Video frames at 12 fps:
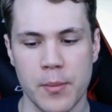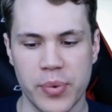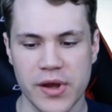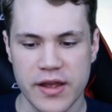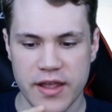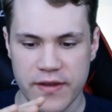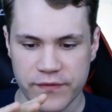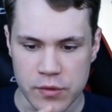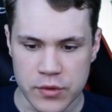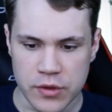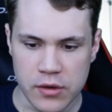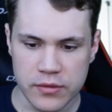But if
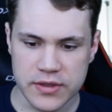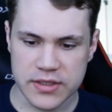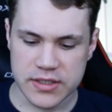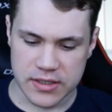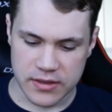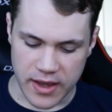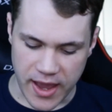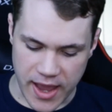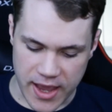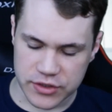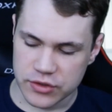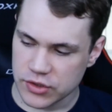you notice,
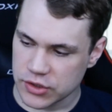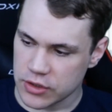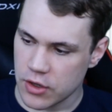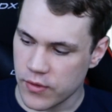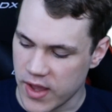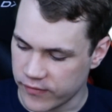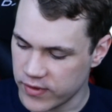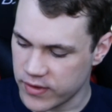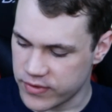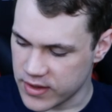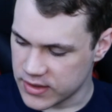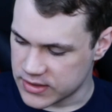as you slow
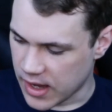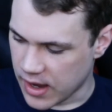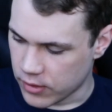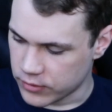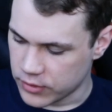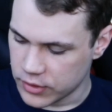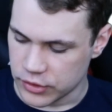everything down,